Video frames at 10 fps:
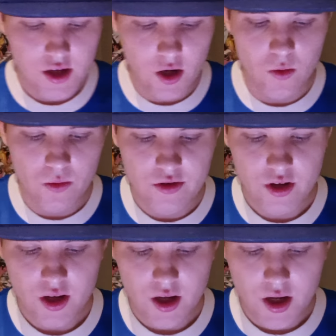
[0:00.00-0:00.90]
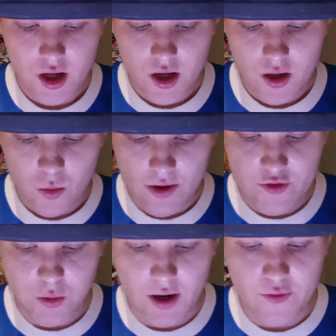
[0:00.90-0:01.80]
goals
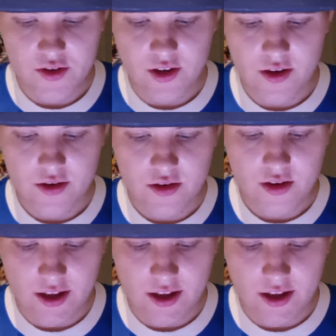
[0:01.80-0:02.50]
with 12 assists